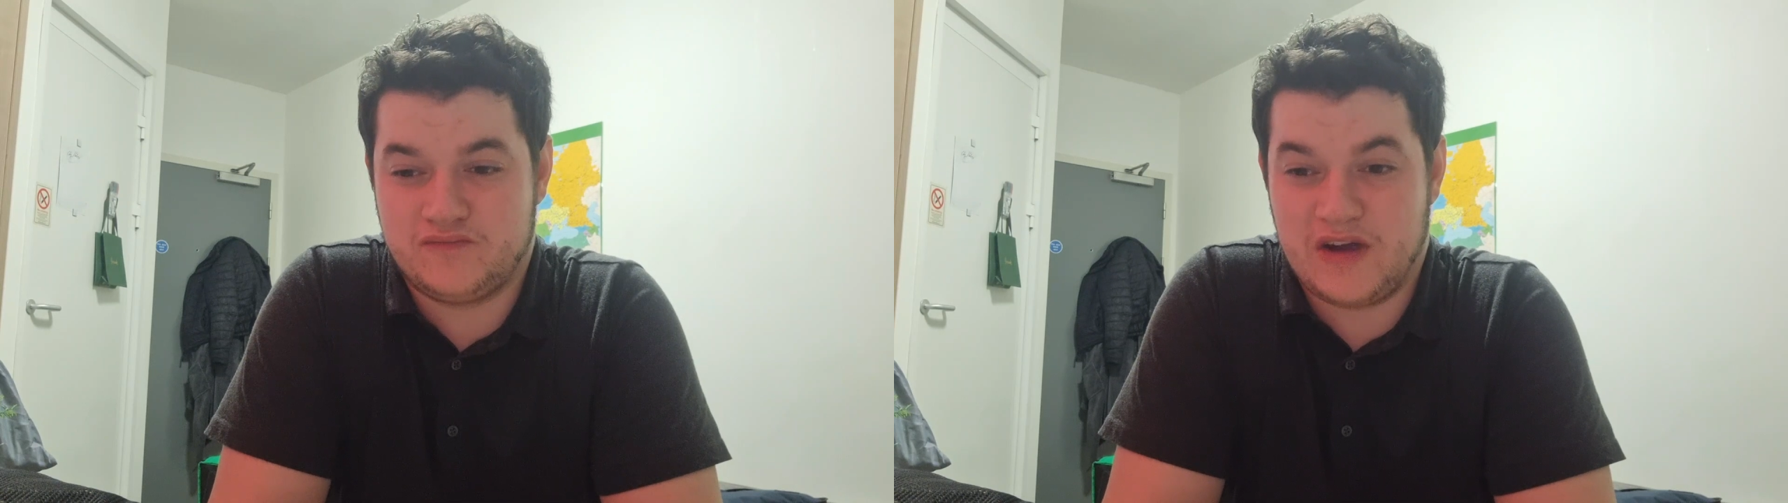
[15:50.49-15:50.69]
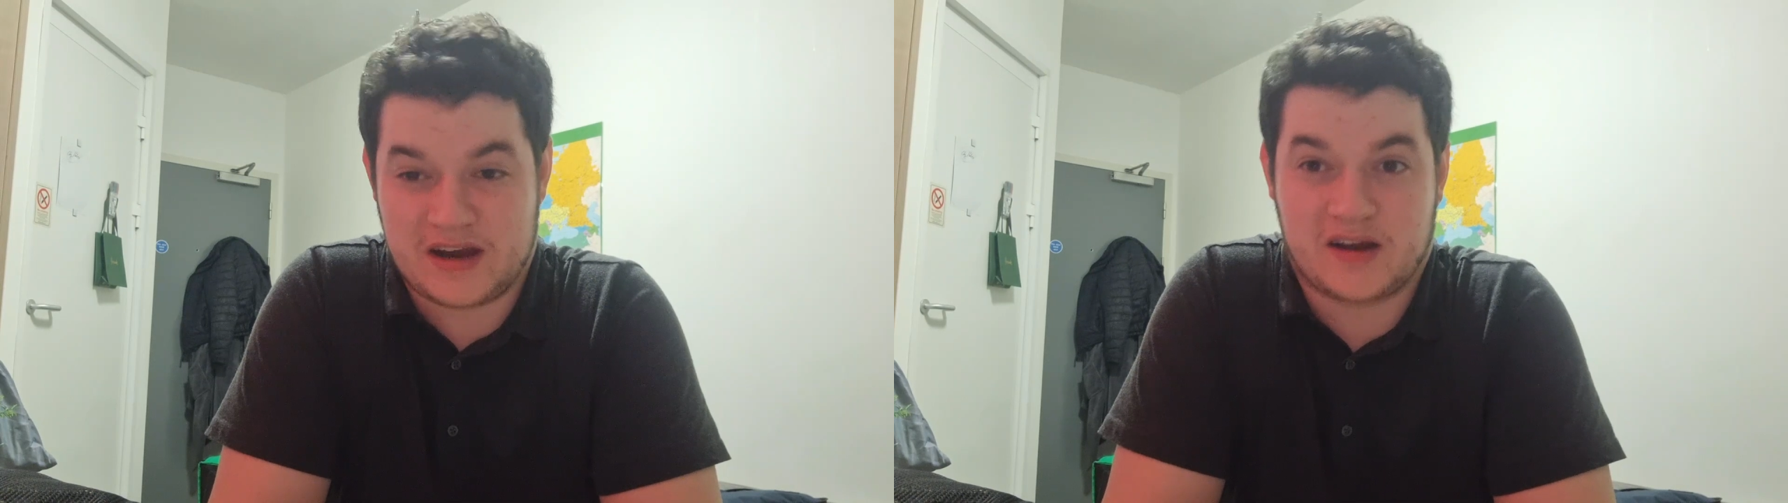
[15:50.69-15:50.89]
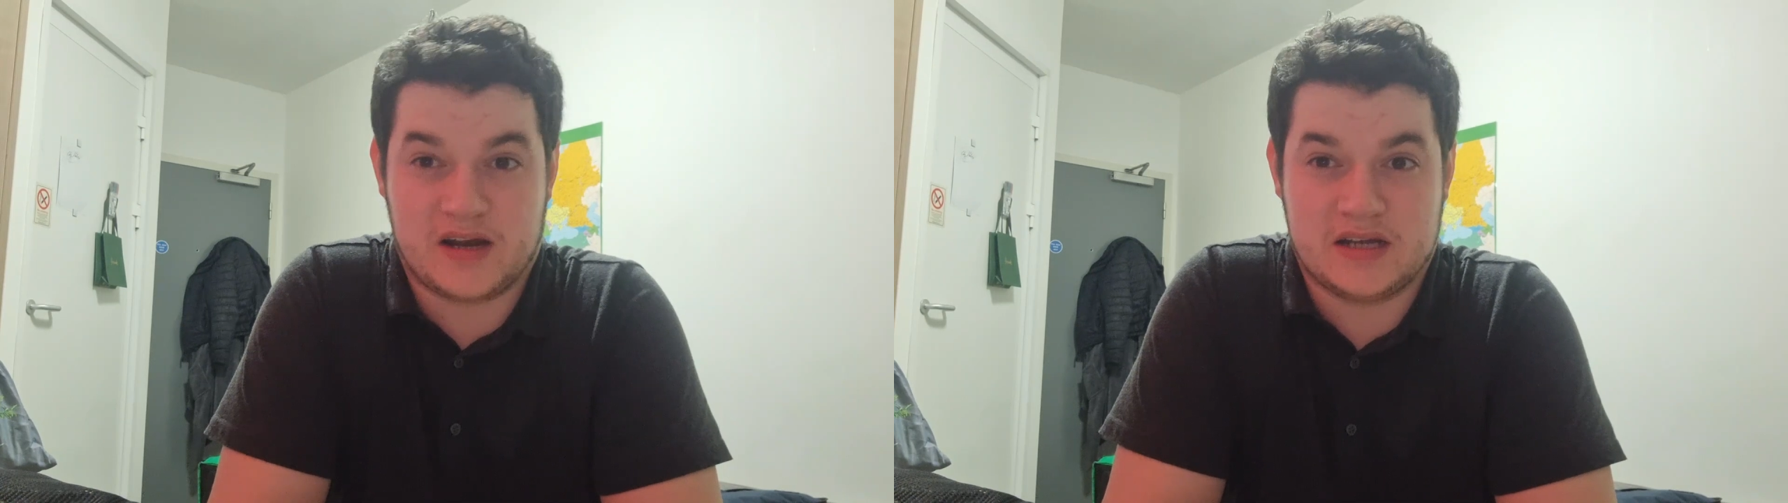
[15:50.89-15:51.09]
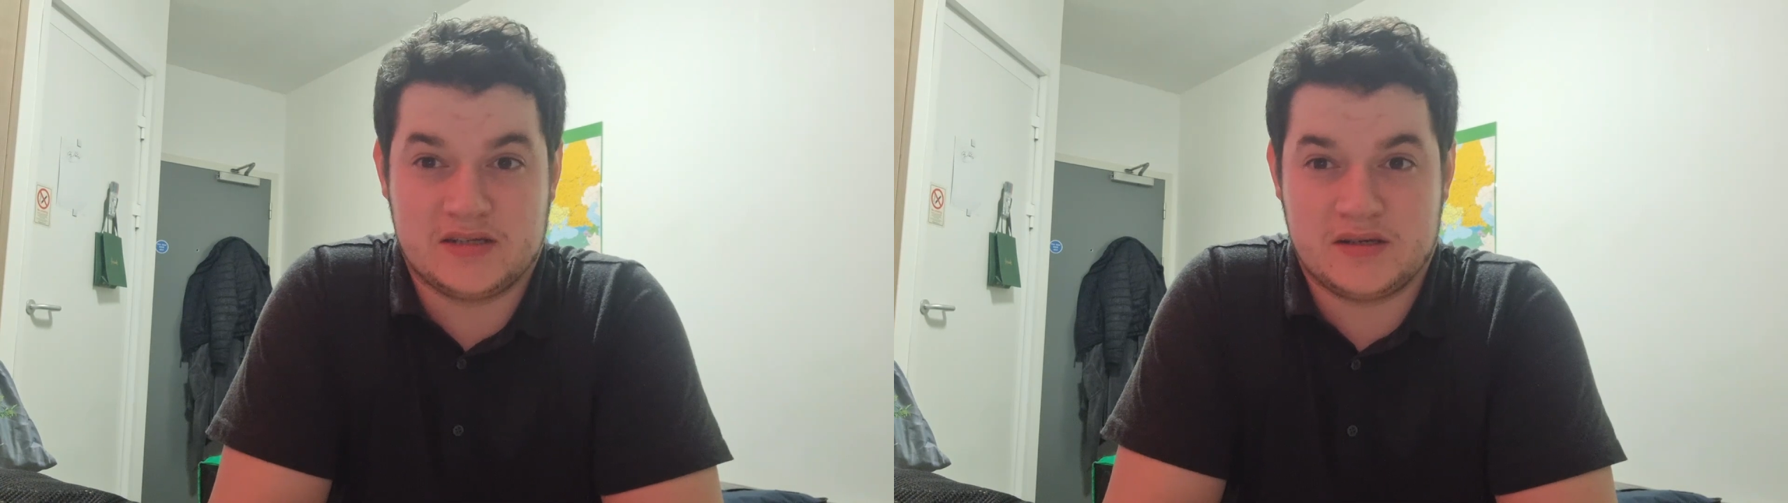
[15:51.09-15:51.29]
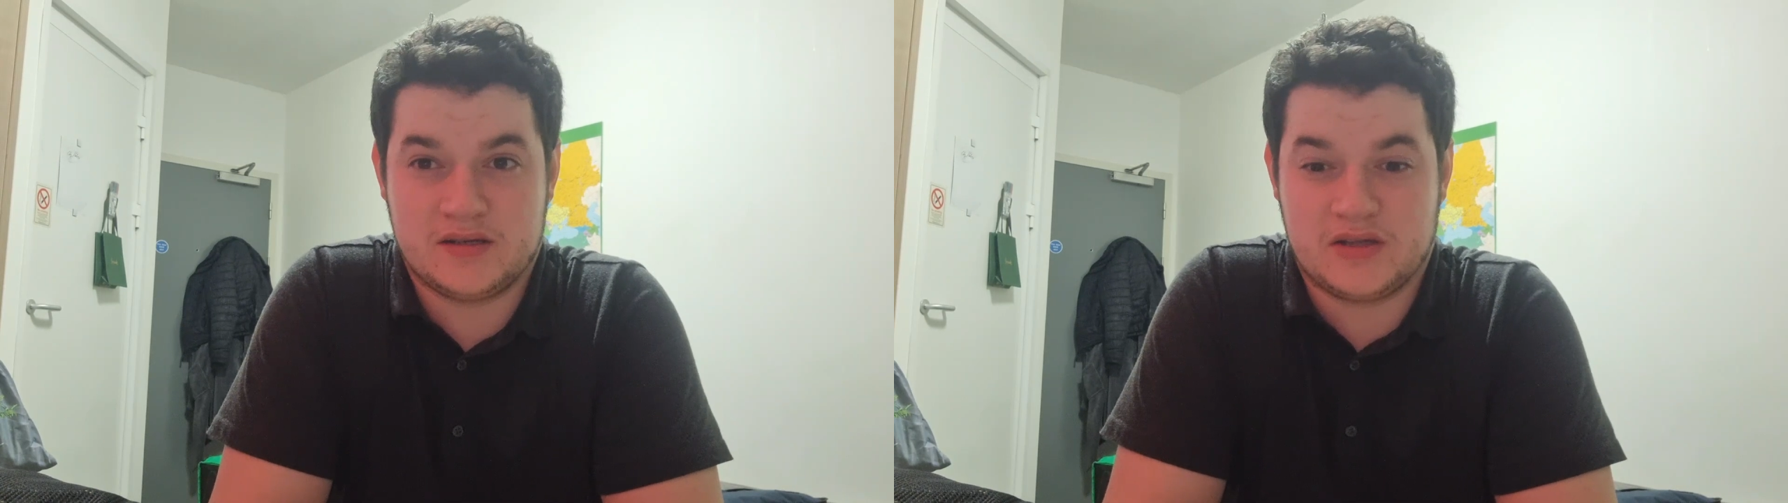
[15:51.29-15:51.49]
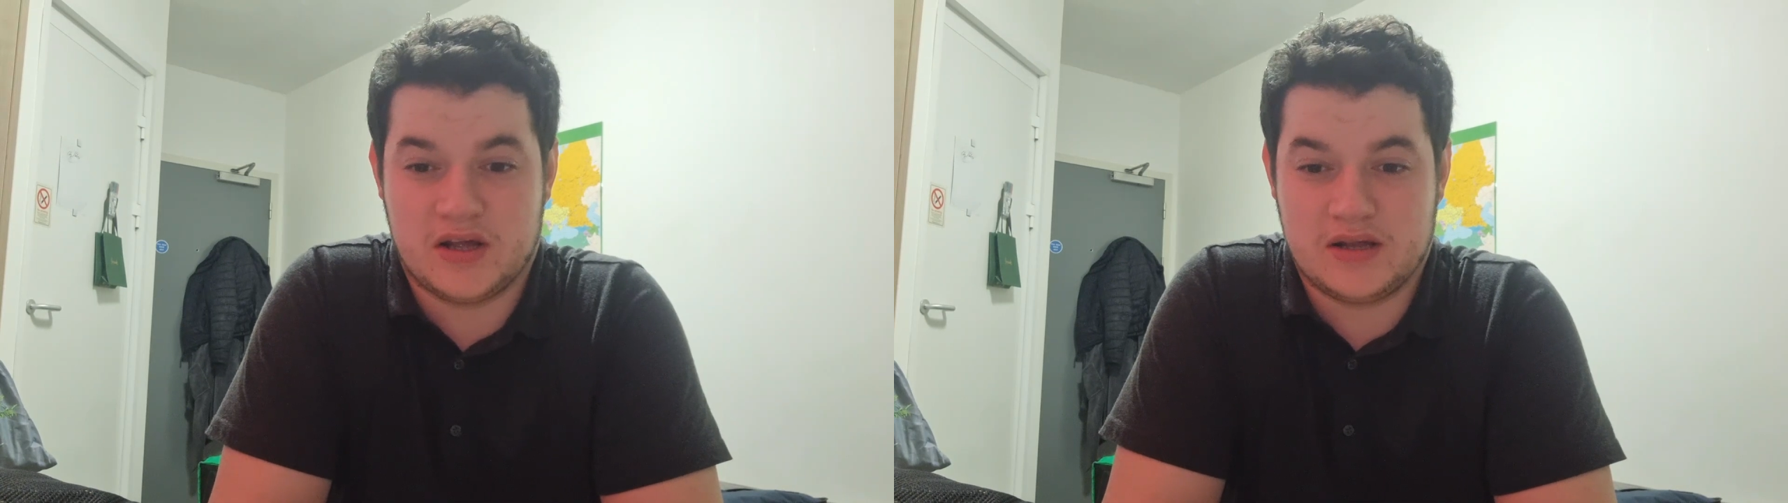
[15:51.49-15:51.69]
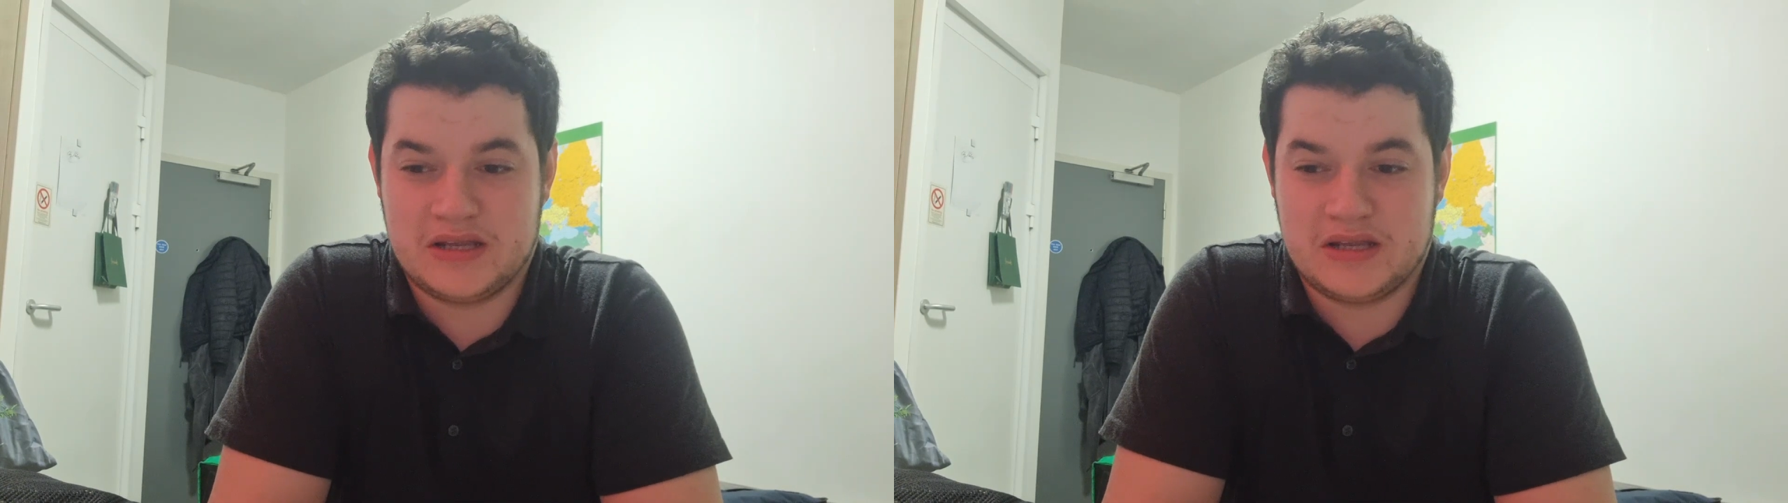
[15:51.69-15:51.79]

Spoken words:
recognised that